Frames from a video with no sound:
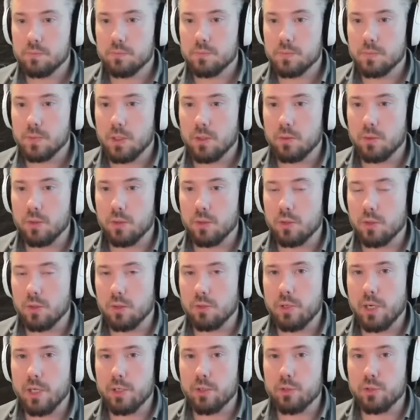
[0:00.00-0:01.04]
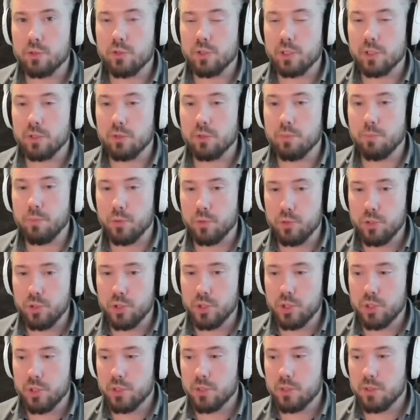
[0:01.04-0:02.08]
Oh no, Colorado is trying to
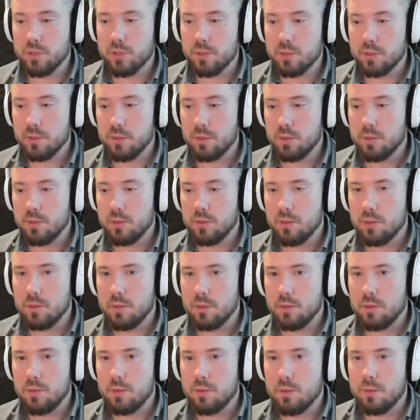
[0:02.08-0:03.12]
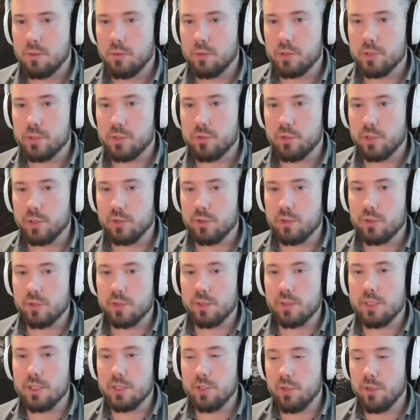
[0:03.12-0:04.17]
push. Or he's trying
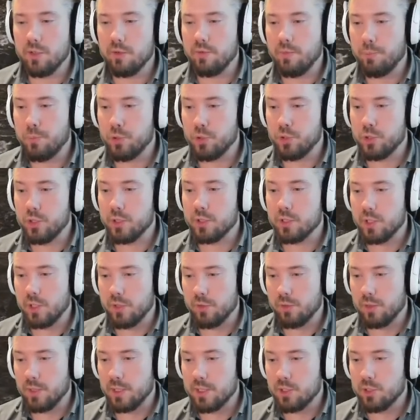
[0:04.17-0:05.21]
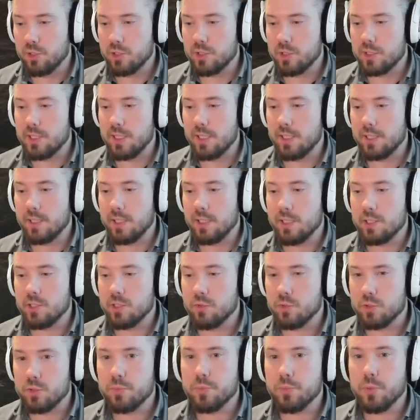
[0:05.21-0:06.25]
to... He's not even pushing generally, he's just sailing in his
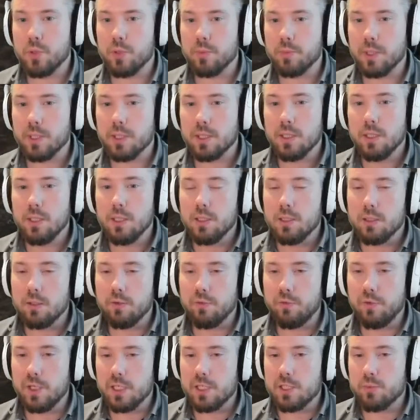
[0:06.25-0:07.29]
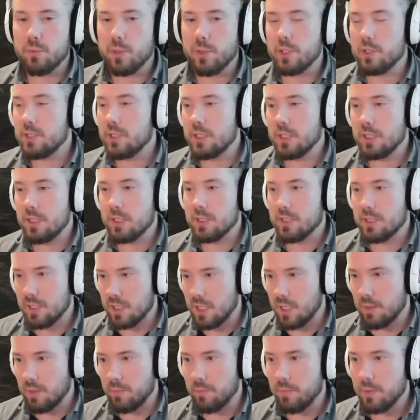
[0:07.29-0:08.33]
own spawn. But the thing is, when you see a
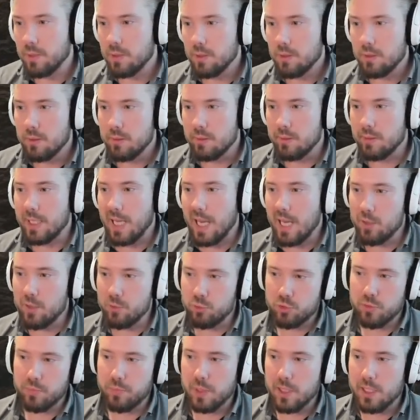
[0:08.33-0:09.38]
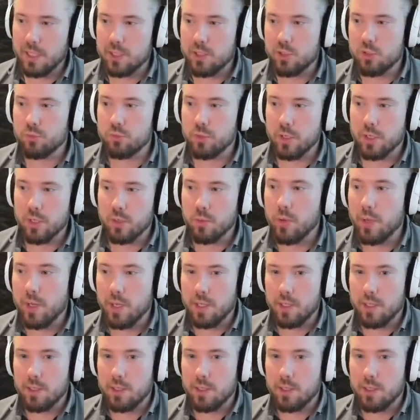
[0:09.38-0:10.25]
sub, the counterplay is to run away.